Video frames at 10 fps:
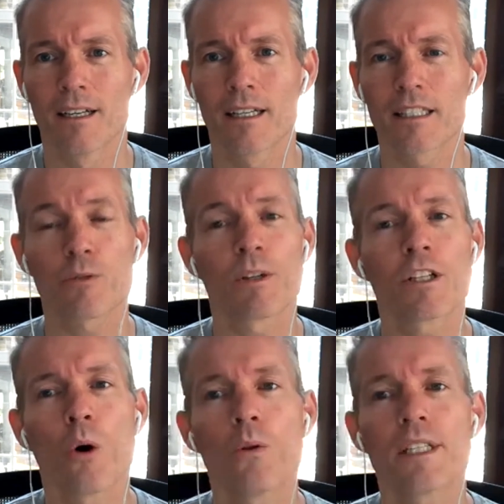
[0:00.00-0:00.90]
There's really
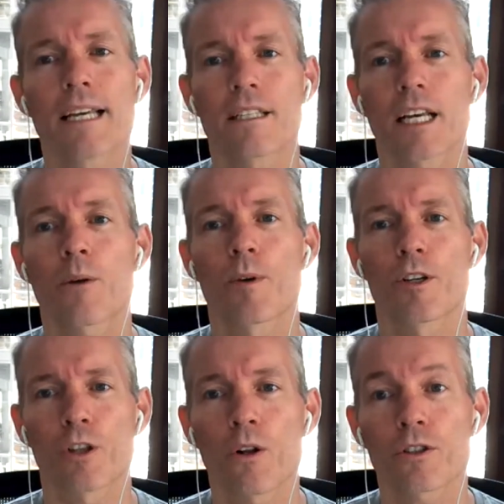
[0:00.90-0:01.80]
only a set of
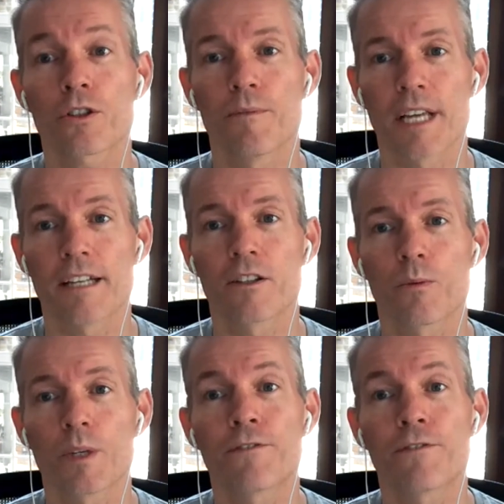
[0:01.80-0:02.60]
results come the end of the week